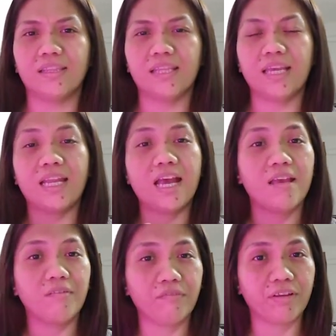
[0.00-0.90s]
and I
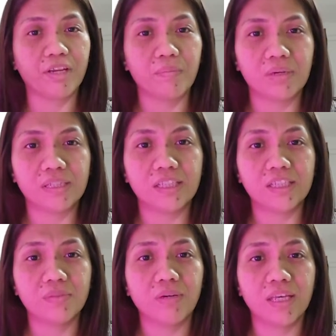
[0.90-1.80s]
am very much,
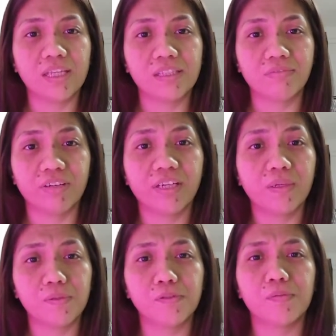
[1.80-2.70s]
that's why it's very
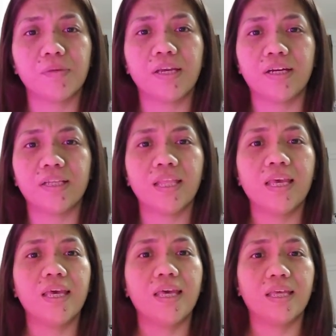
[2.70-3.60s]
close to my heart,
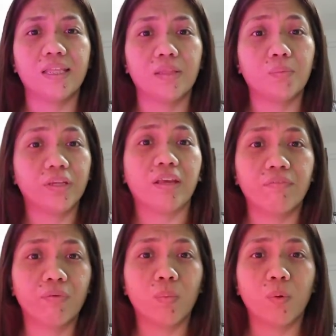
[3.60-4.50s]
that working
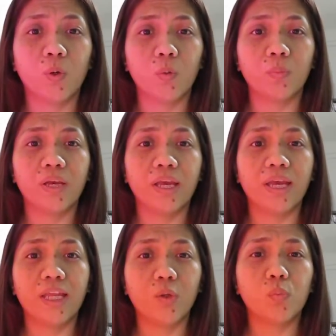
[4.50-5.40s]
from home
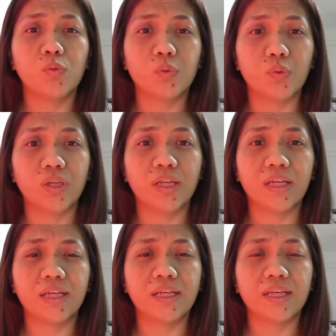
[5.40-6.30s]
and homeschooling
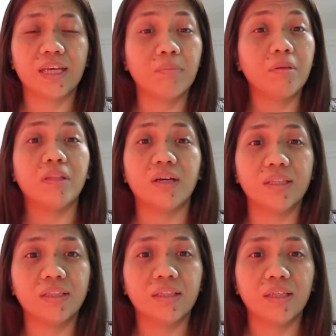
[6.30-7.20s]
can be
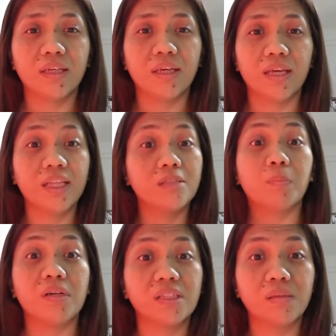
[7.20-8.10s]
done and is
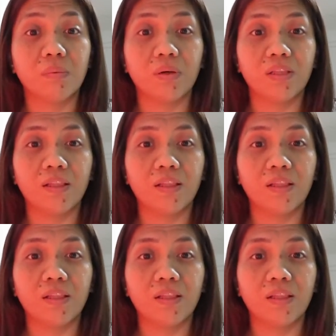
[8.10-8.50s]
possible